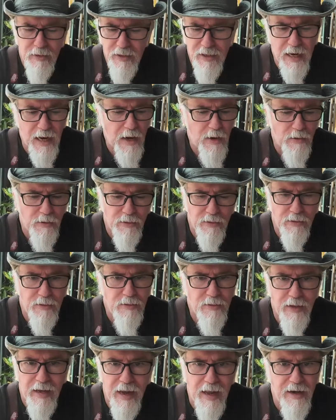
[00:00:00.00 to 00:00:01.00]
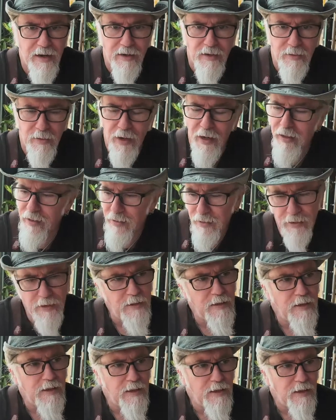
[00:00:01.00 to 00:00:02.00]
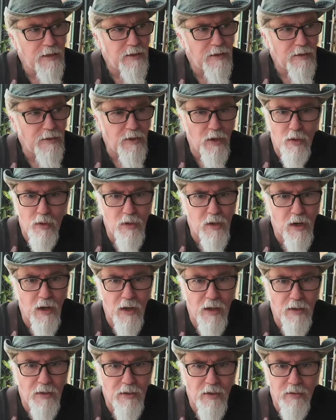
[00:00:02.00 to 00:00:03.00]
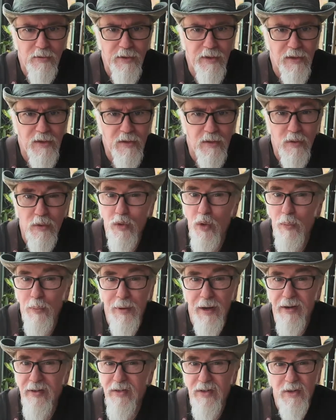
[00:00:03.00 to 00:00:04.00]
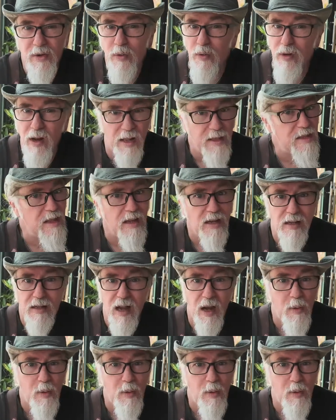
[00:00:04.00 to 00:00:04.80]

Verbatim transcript: town, Canada, right? No car, no vehicle, no bus, no nothing.